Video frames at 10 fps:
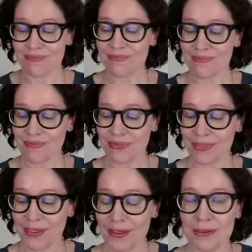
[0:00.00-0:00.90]

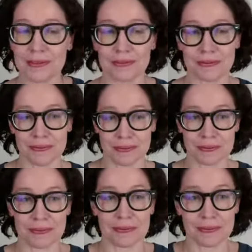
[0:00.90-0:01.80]

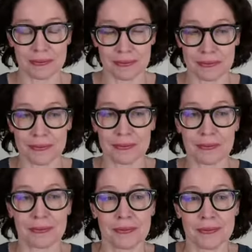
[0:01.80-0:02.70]

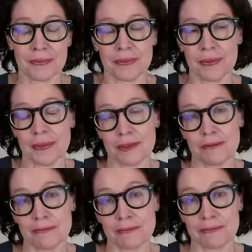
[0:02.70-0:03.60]

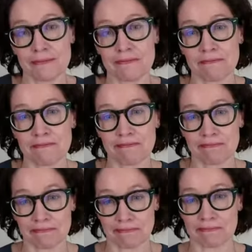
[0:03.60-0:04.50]

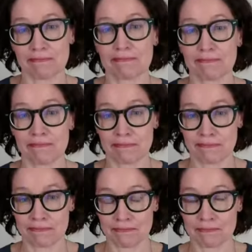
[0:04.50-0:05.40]

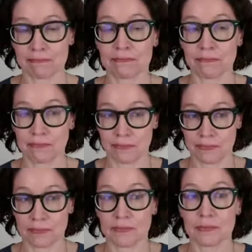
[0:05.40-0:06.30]

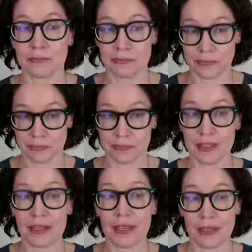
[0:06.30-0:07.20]

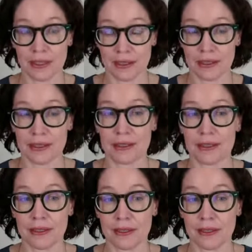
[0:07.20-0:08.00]
The person shown says nothing.